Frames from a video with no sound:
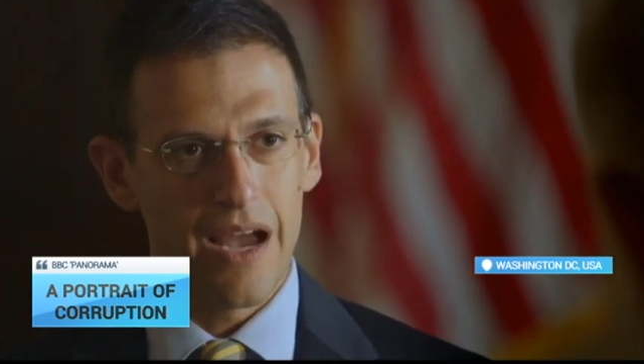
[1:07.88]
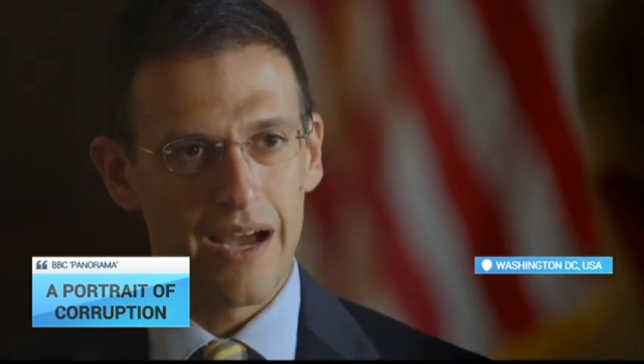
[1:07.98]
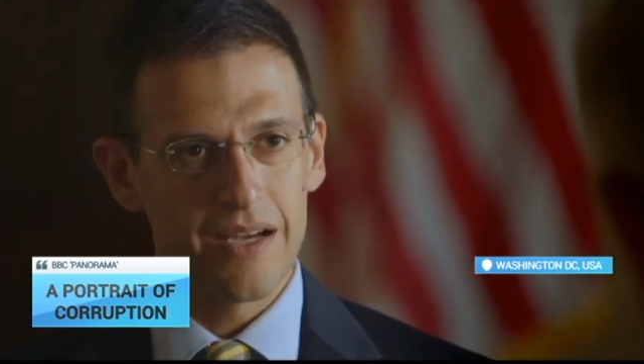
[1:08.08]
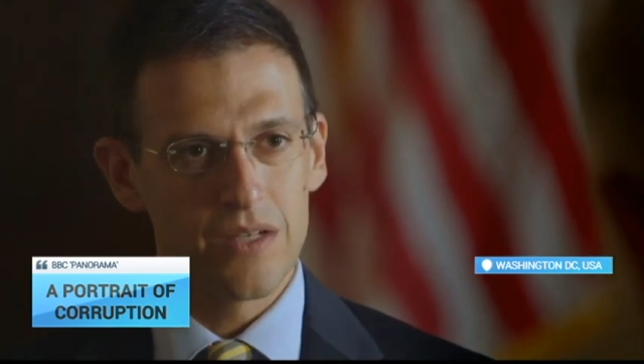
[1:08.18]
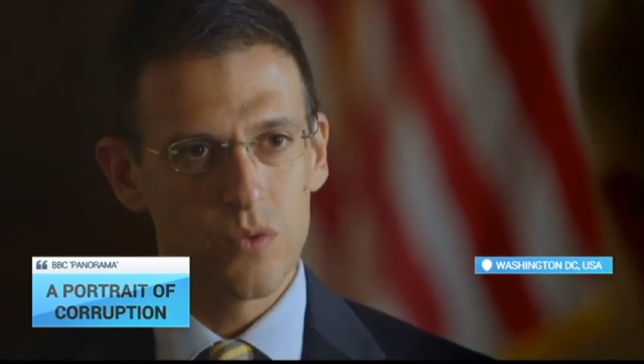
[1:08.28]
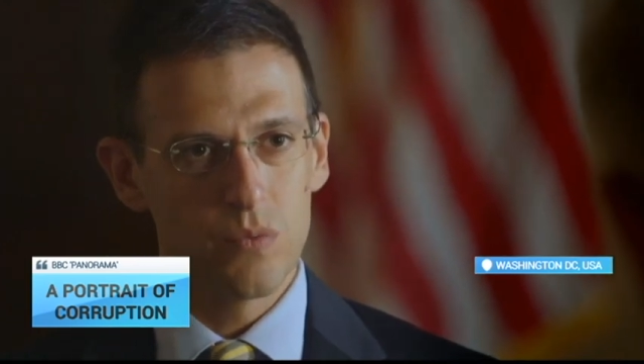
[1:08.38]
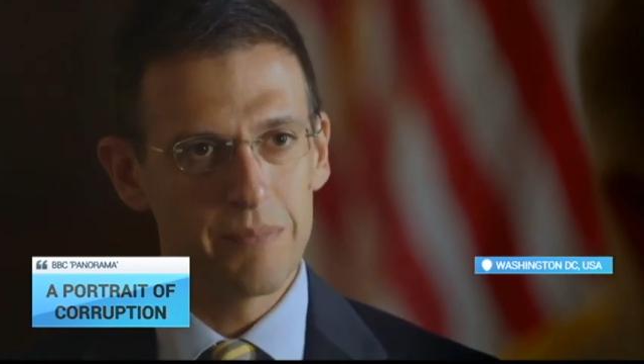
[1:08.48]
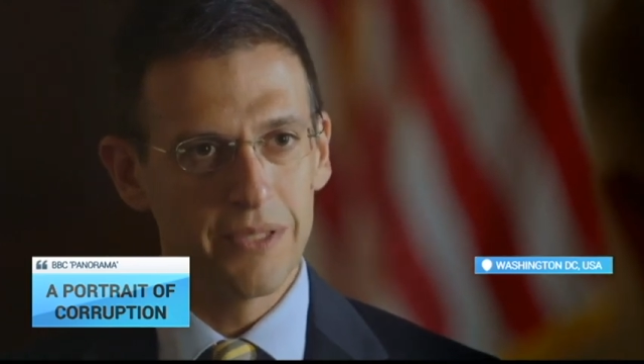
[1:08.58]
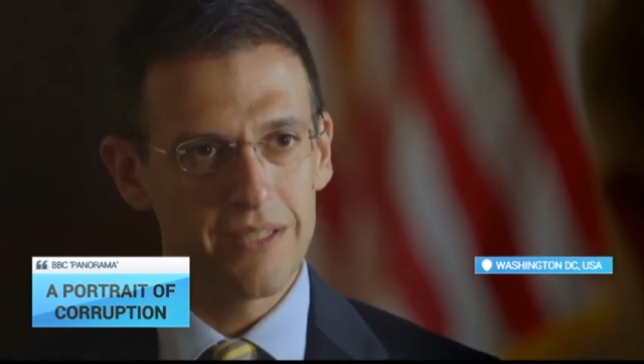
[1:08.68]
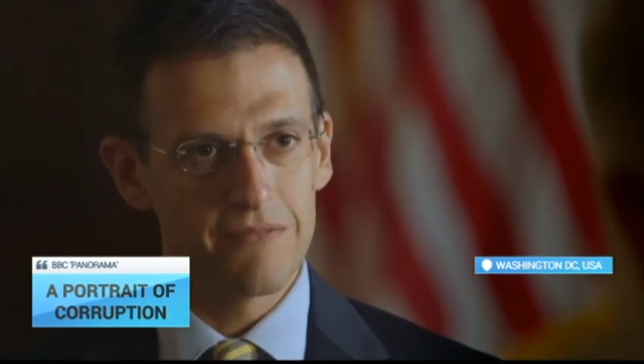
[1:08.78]
Uh, we
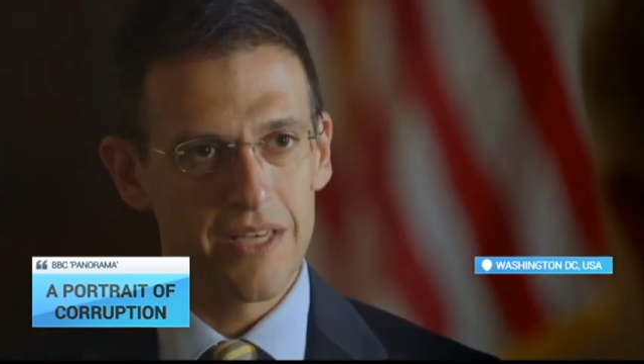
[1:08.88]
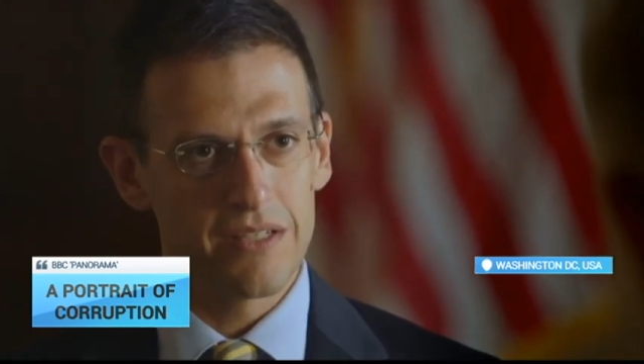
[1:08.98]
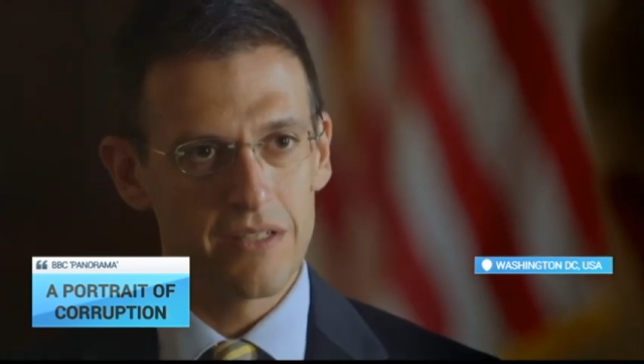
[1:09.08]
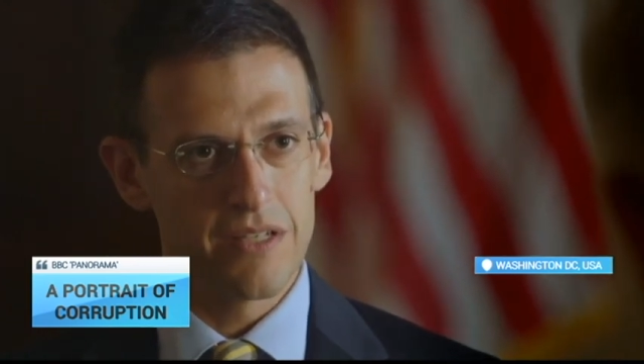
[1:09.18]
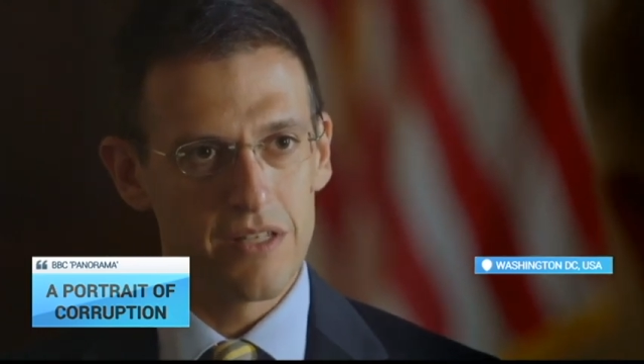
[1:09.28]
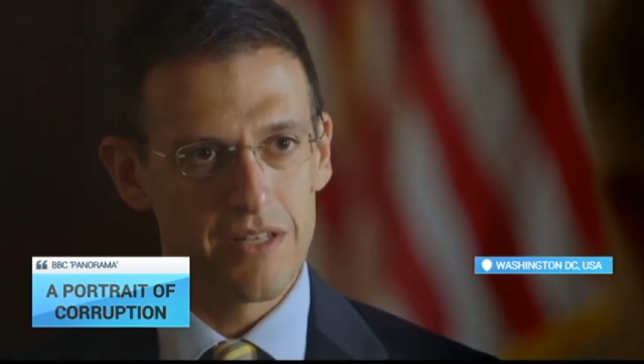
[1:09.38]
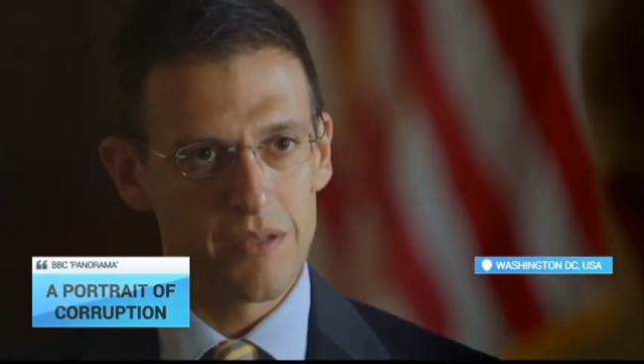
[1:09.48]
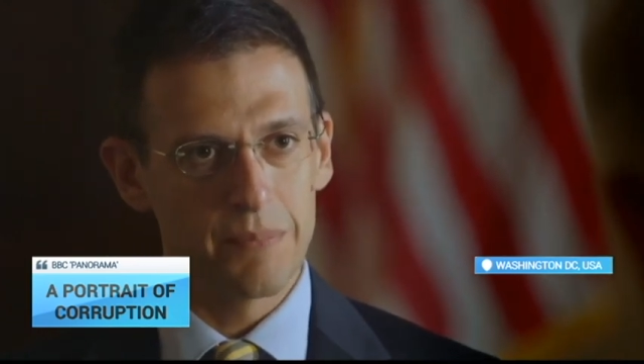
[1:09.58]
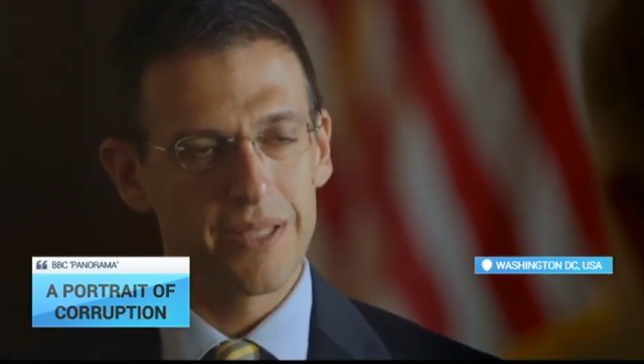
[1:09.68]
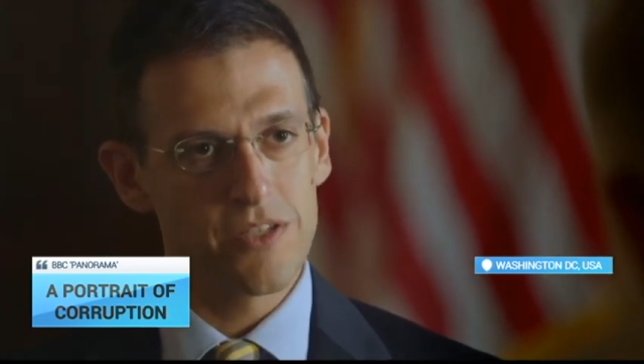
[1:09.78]
believe that it's
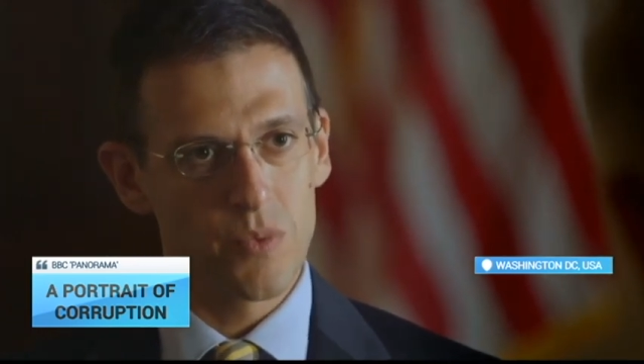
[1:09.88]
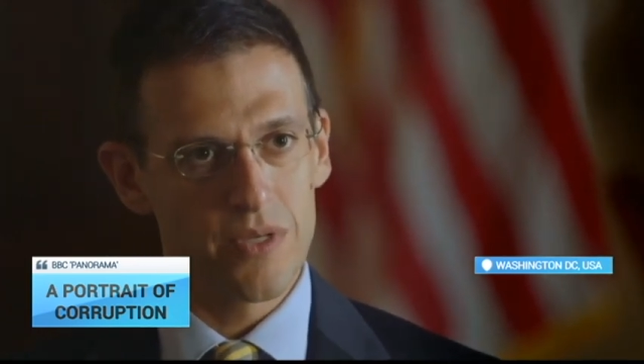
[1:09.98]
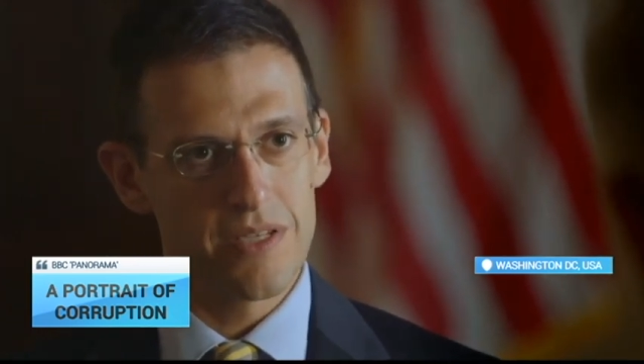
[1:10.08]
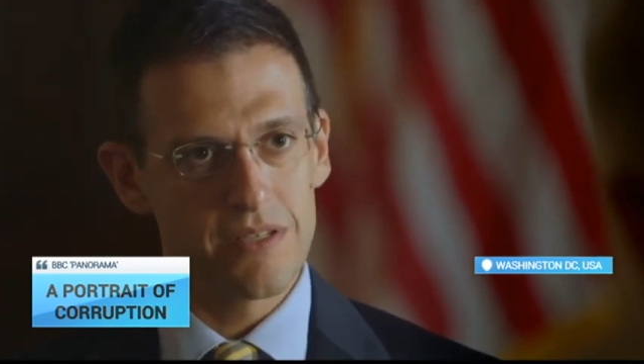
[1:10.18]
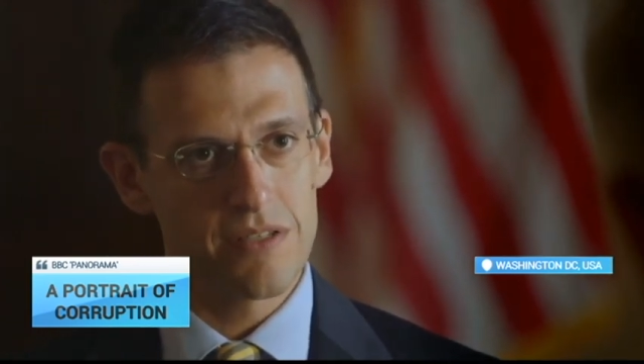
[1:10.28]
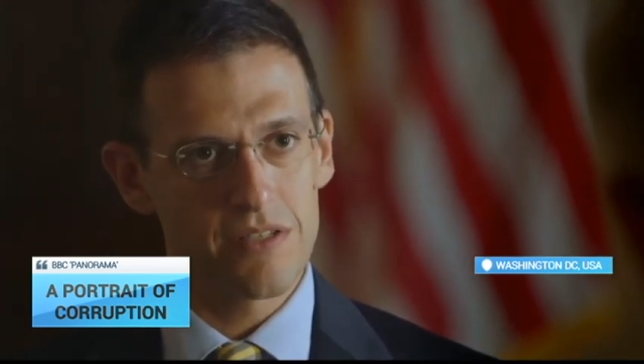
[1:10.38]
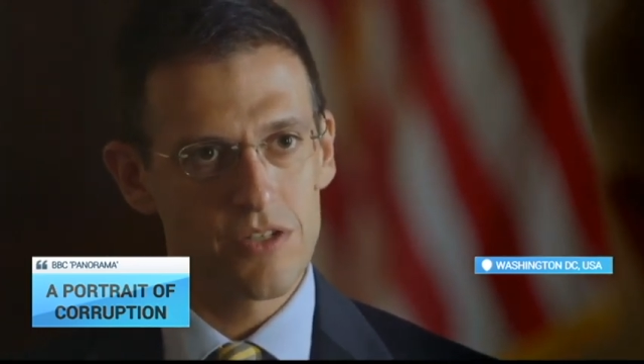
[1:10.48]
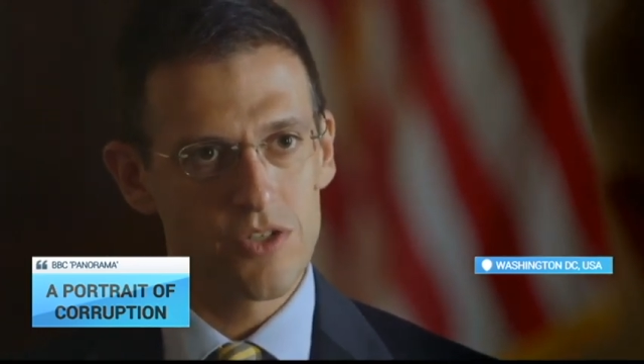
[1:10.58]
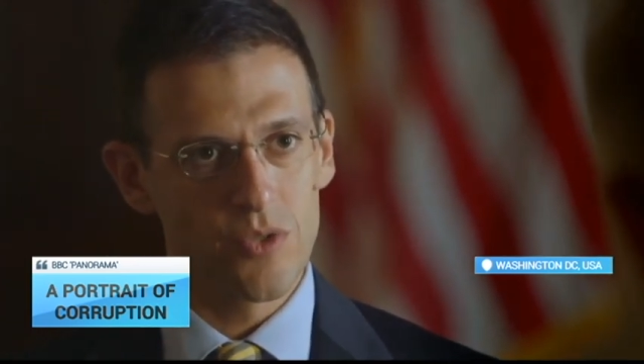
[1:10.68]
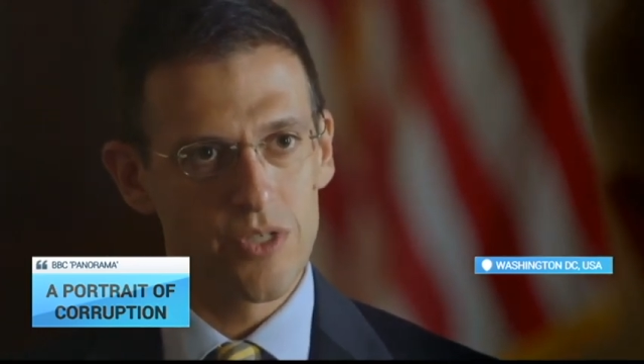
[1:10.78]
a place where he's
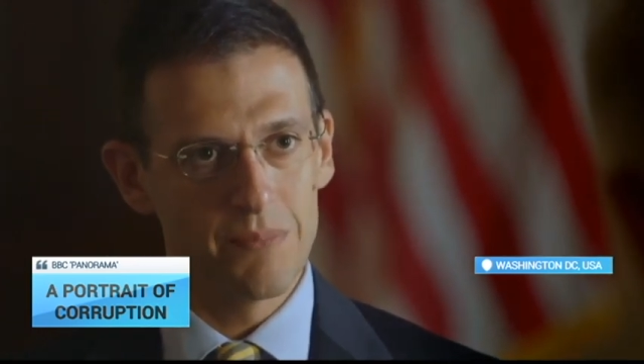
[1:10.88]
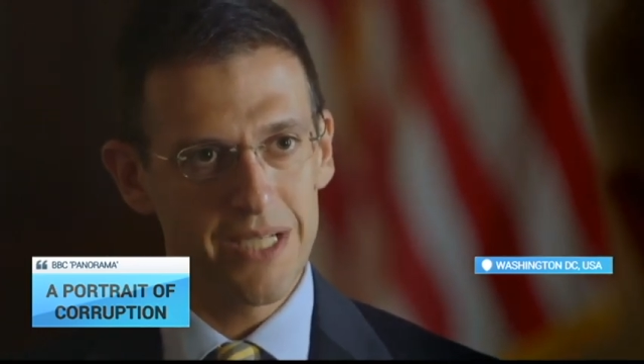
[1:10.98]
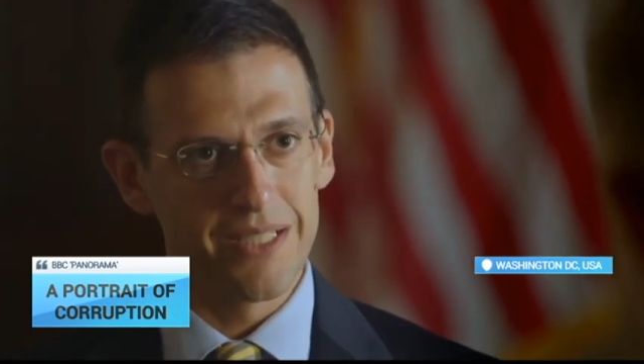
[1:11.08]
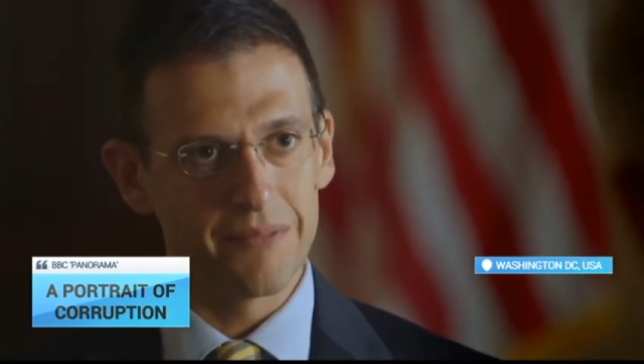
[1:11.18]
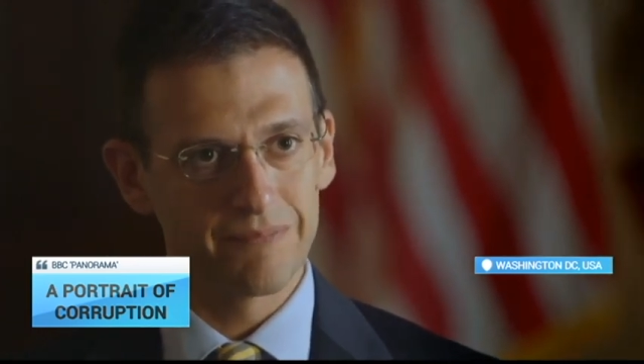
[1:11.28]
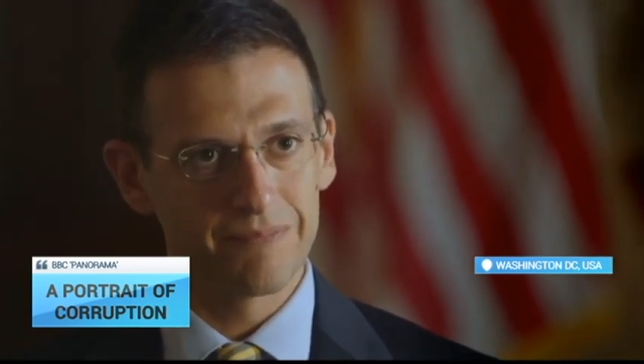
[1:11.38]
stored money.